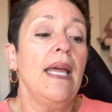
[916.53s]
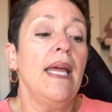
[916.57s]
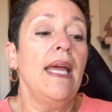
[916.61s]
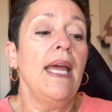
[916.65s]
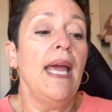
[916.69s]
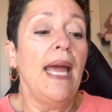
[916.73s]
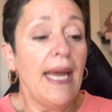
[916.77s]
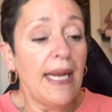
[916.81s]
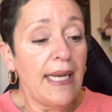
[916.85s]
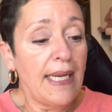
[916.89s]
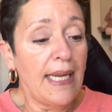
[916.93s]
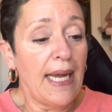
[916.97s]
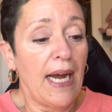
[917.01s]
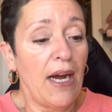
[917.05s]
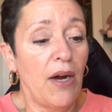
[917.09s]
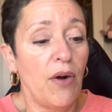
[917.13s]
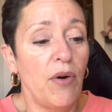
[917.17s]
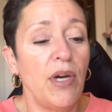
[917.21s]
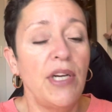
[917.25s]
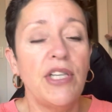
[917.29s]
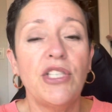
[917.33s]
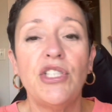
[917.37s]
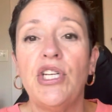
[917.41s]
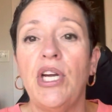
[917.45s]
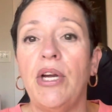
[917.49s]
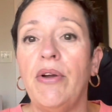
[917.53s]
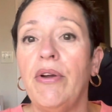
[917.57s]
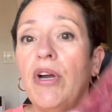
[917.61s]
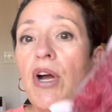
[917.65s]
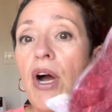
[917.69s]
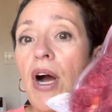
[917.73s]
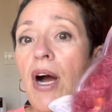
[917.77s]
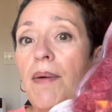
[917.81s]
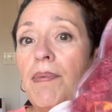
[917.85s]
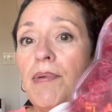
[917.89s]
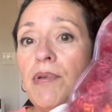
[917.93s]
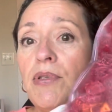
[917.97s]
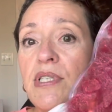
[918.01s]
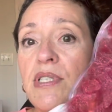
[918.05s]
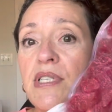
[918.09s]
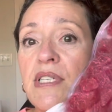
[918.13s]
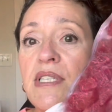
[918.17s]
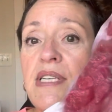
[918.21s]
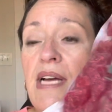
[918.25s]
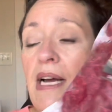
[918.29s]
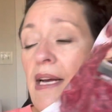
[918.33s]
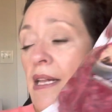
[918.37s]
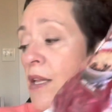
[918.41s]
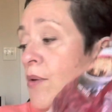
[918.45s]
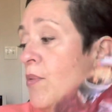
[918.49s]
Anyhow, cherry cobbler is
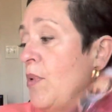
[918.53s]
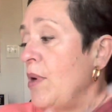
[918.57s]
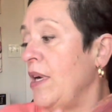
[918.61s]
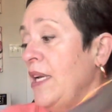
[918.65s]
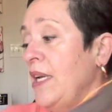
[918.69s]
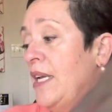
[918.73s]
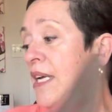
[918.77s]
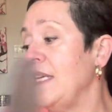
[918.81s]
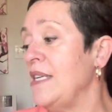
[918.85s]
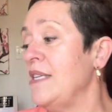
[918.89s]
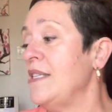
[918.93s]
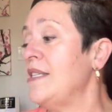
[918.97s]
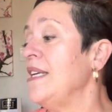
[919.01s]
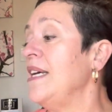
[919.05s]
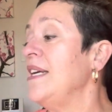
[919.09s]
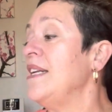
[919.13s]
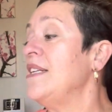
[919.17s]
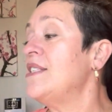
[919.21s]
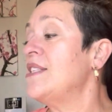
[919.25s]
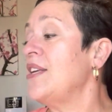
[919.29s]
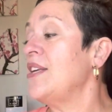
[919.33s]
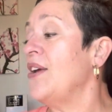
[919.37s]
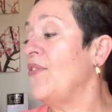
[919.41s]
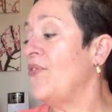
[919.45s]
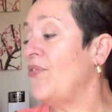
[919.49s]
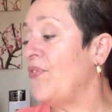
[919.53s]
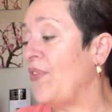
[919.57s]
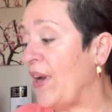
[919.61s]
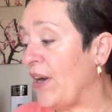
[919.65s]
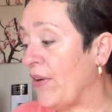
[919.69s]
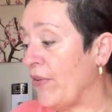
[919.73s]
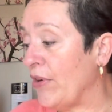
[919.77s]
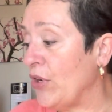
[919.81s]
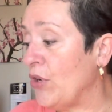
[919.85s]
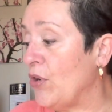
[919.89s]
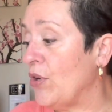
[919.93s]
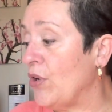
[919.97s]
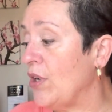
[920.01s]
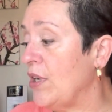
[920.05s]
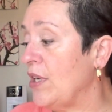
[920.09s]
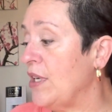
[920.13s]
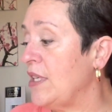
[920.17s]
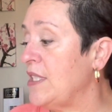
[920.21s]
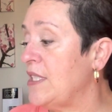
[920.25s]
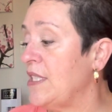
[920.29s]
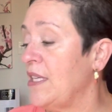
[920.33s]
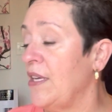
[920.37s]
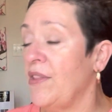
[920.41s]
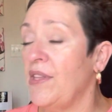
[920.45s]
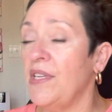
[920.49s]
exactly what it is. It's very
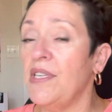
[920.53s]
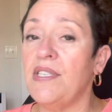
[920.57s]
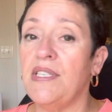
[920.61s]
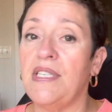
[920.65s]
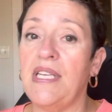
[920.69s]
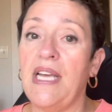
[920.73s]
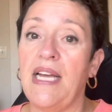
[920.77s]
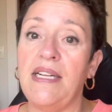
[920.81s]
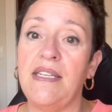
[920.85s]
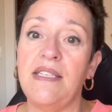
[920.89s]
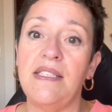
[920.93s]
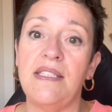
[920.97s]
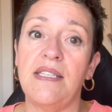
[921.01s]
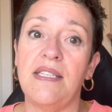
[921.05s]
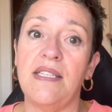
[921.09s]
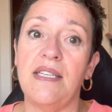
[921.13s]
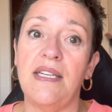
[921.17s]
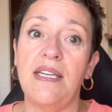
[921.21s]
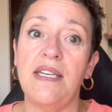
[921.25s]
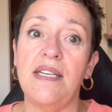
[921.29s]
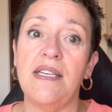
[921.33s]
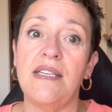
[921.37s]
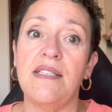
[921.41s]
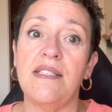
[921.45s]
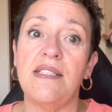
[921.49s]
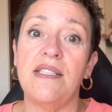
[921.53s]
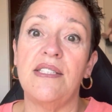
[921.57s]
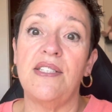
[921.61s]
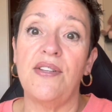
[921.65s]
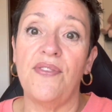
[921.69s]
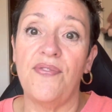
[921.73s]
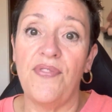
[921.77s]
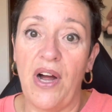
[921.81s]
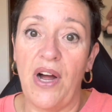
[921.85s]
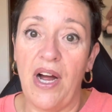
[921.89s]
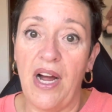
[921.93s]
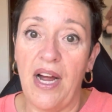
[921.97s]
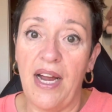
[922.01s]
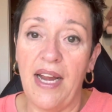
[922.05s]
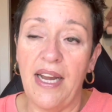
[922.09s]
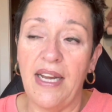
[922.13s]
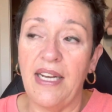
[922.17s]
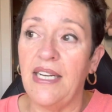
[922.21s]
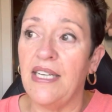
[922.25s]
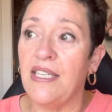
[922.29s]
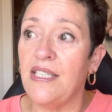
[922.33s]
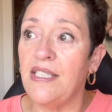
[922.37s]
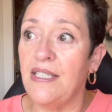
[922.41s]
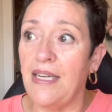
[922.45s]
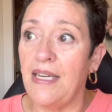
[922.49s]
good. The scent is divine.
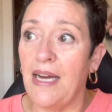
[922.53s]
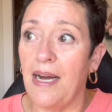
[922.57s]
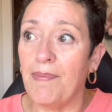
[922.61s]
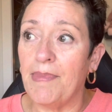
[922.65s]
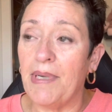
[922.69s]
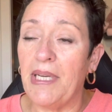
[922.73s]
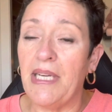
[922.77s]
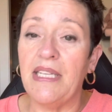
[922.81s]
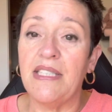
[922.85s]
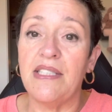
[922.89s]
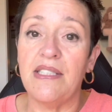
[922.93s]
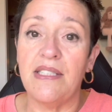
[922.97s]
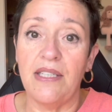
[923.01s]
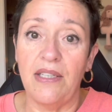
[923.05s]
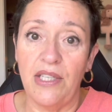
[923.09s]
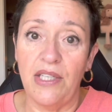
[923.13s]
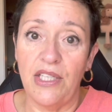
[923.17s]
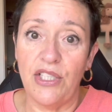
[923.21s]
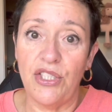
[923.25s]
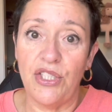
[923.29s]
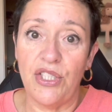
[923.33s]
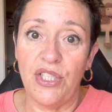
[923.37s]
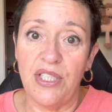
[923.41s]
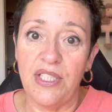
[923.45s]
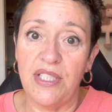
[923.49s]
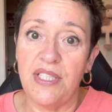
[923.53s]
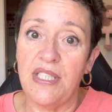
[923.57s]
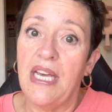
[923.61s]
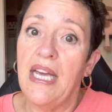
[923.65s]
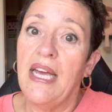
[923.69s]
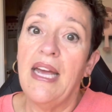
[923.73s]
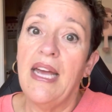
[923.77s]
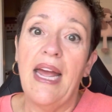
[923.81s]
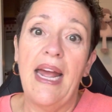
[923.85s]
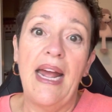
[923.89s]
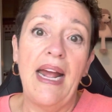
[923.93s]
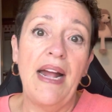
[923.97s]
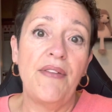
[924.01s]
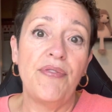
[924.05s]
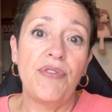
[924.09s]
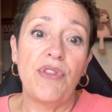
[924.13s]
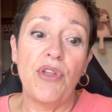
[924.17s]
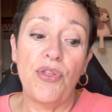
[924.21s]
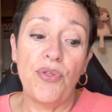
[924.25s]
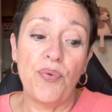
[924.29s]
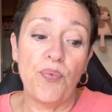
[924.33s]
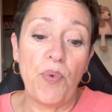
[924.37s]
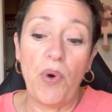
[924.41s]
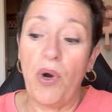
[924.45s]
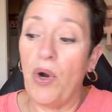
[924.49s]
It's yummy. It's delicious. And the
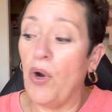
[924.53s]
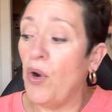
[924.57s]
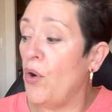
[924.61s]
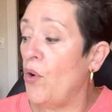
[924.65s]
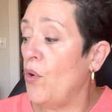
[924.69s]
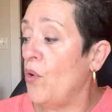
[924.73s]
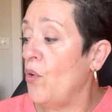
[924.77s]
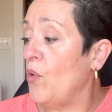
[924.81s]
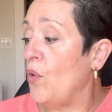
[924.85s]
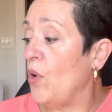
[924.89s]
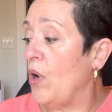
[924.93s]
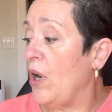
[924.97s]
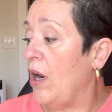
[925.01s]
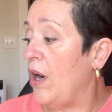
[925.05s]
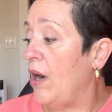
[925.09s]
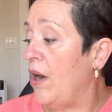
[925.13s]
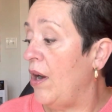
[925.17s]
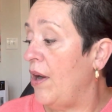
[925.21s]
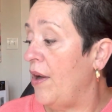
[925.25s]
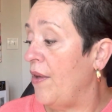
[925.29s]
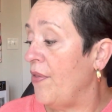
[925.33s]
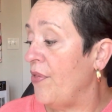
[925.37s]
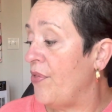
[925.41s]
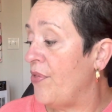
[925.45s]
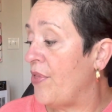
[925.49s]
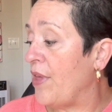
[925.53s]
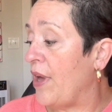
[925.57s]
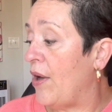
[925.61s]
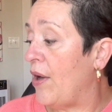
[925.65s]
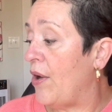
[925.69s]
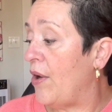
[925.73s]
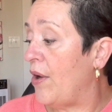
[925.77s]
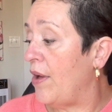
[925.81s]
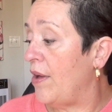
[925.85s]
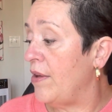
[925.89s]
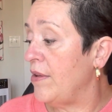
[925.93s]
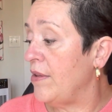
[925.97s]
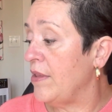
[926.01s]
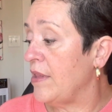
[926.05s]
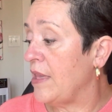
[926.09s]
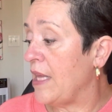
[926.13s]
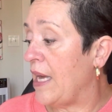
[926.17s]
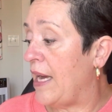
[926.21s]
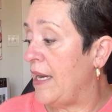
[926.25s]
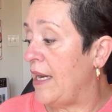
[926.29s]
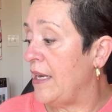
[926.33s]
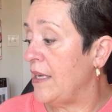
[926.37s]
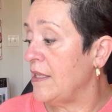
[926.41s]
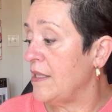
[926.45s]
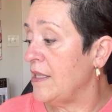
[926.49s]
throw on
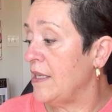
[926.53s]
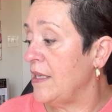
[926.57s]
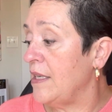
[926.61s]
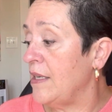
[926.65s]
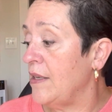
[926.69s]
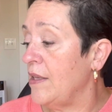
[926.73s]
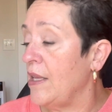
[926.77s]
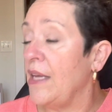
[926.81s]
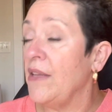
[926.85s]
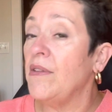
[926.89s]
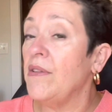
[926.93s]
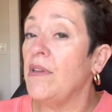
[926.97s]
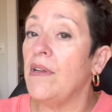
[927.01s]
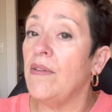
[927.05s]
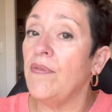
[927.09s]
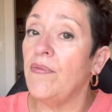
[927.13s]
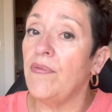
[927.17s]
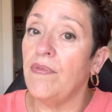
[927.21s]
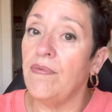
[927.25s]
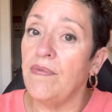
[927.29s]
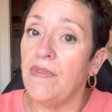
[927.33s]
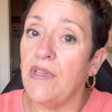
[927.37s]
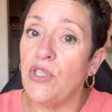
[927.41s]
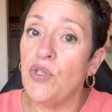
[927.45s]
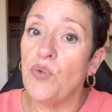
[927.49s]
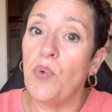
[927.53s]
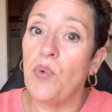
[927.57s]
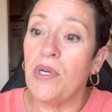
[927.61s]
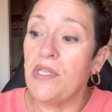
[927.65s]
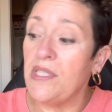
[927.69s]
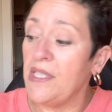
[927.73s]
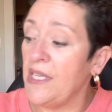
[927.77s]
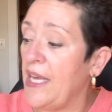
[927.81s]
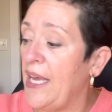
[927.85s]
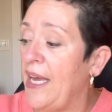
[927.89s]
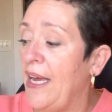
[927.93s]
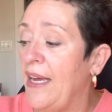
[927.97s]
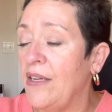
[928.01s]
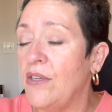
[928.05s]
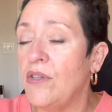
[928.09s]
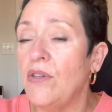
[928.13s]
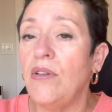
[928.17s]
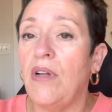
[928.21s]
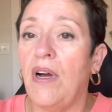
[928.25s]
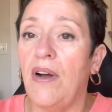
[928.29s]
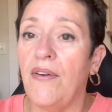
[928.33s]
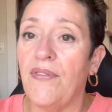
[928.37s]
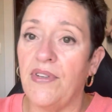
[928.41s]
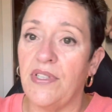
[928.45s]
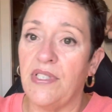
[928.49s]
that, and this was a candle,
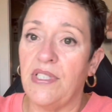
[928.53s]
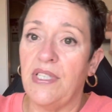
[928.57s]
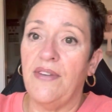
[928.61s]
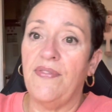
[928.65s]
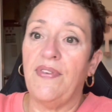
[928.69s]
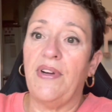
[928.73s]
obviously, if